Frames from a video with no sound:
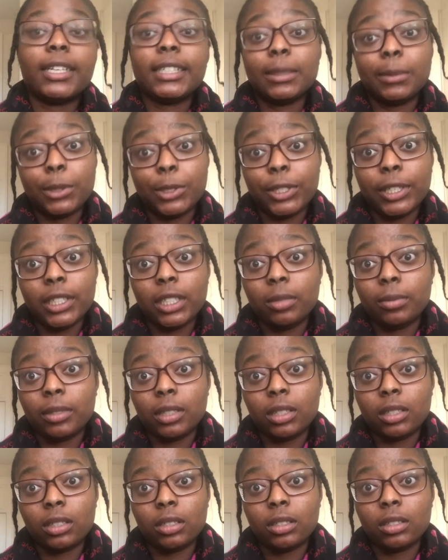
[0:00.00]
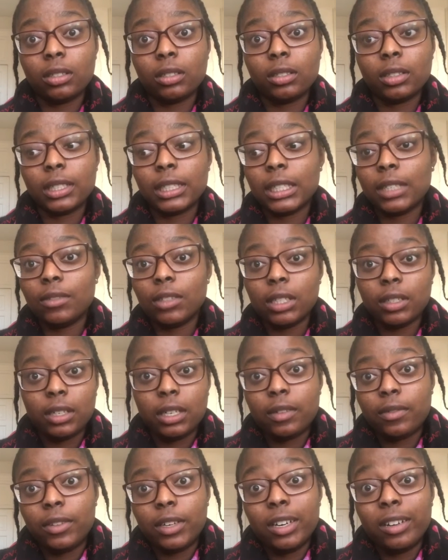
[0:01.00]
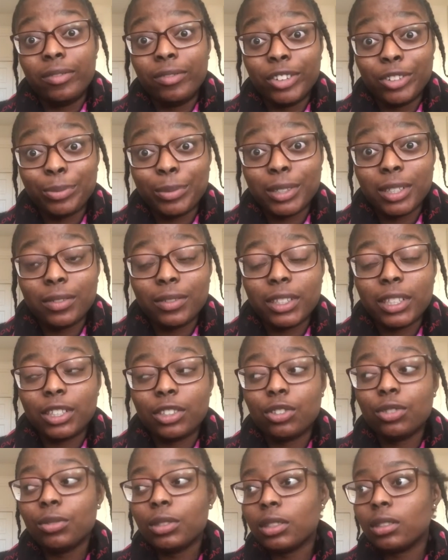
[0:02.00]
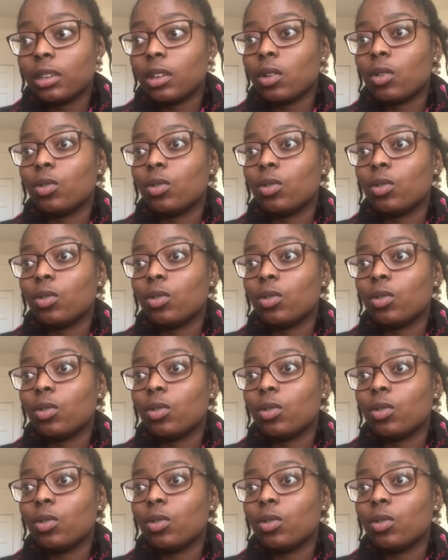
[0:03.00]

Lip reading: a crazy person. Instead of DNFing, I'll force myself to get through it,